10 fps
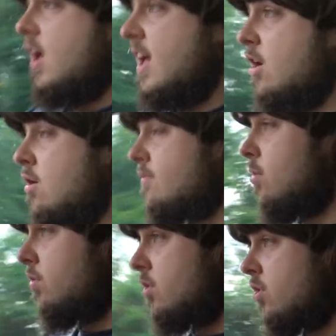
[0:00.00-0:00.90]
And
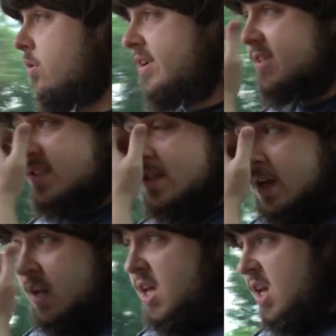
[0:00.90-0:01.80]
overall the noise,
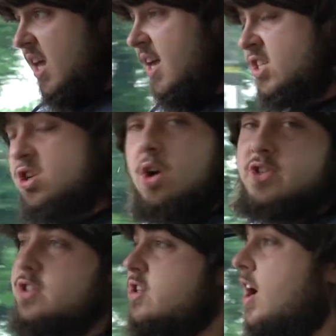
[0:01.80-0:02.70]
it's not
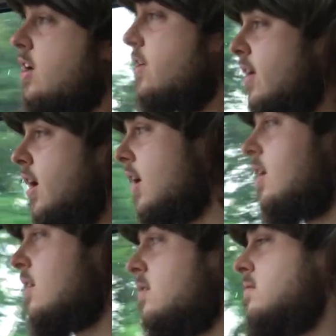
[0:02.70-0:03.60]
a silent
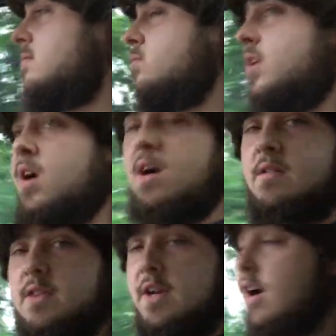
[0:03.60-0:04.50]
car, we
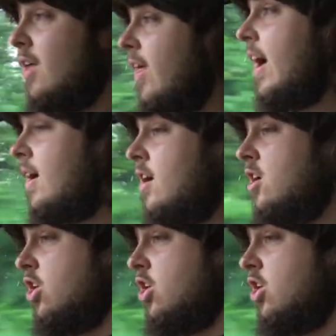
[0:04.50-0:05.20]
can't deny that.